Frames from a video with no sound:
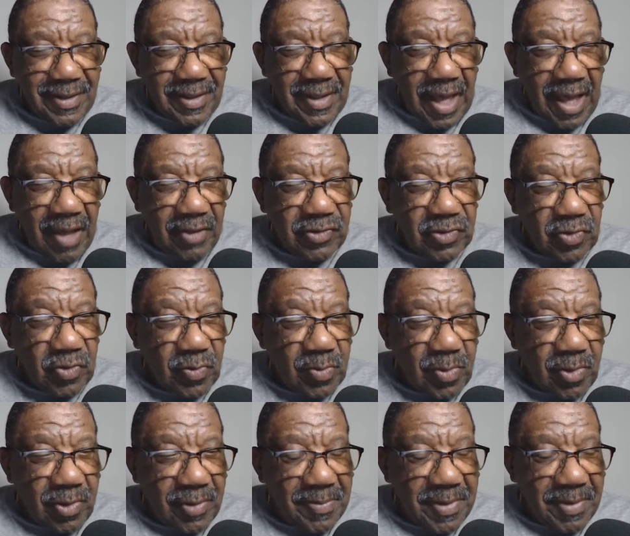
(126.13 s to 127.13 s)
our school
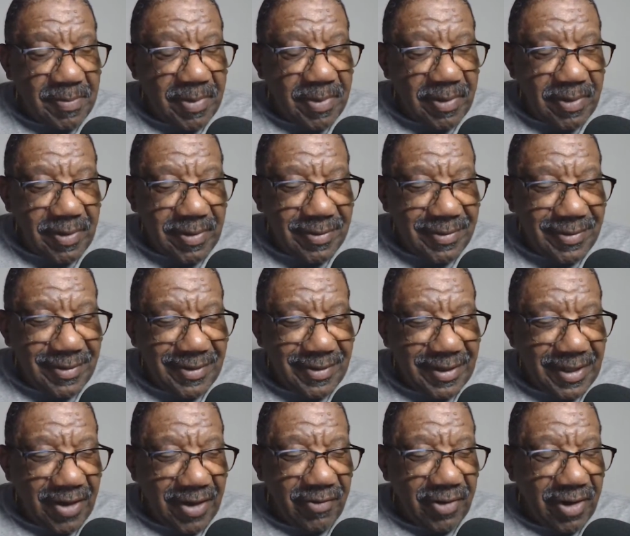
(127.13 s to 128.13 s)
board member,
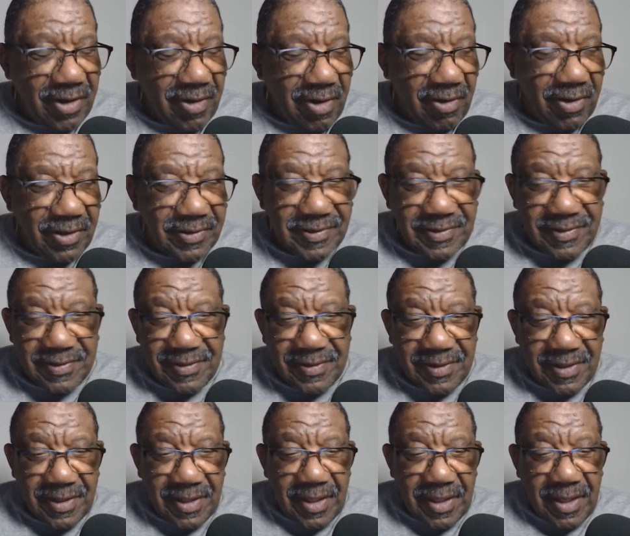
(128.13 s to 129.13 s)
Erica
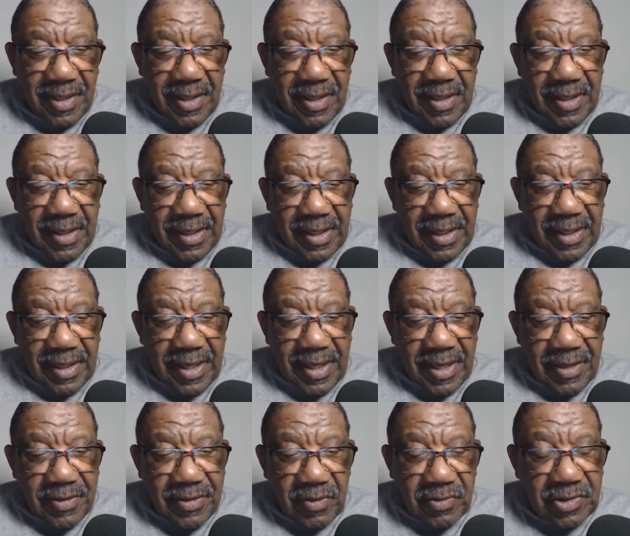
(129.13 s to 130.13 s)
Austin.
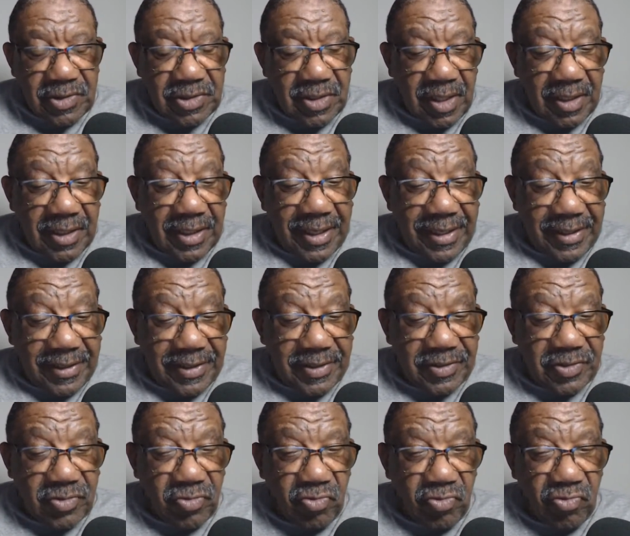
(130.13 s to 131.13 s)
And those young
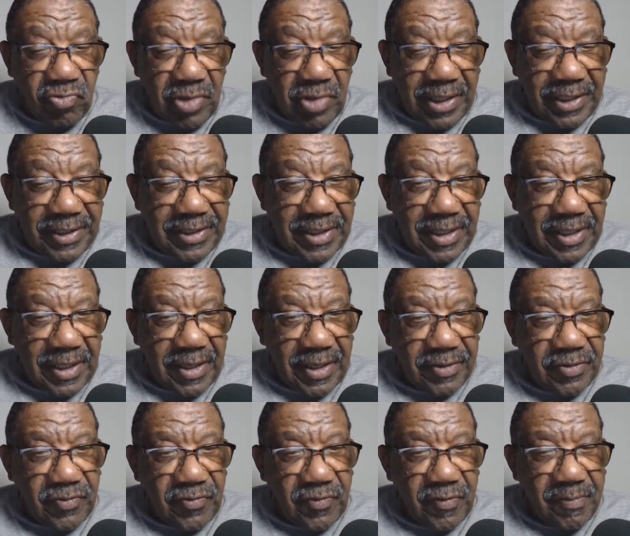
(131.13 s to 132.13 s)
ladies really did a
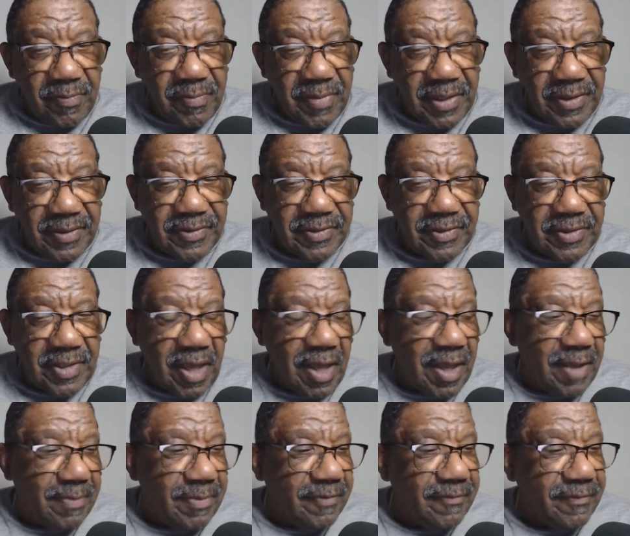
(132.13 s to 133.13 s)
tremendous
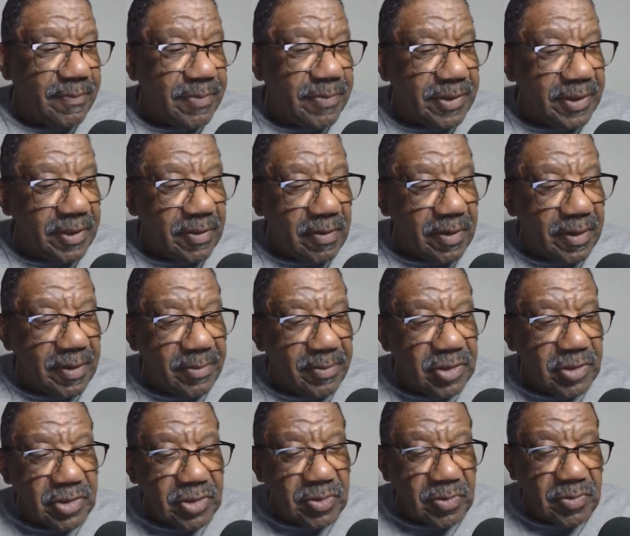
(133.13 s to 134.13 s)
job of putting on a
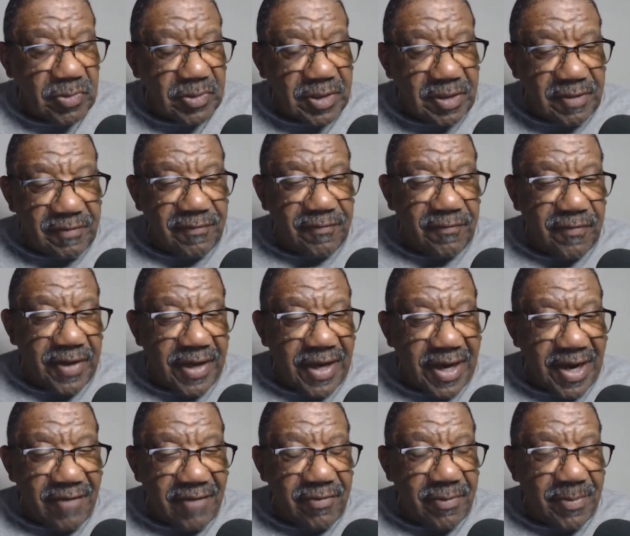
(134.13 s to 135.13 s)
Juneteenth for
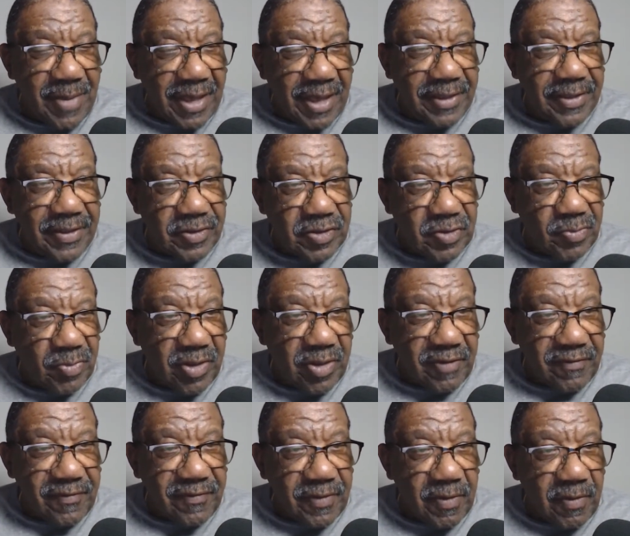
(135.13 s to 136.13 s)
everybody in
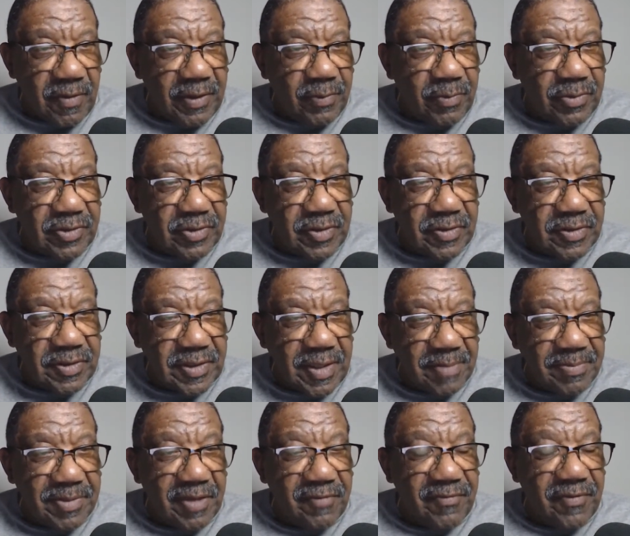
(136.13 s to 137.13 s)
Springfield. It was
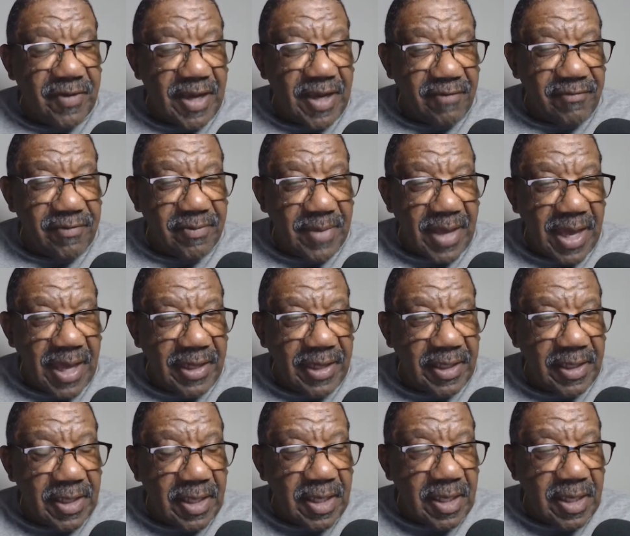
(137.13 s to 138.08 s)
something for everybody,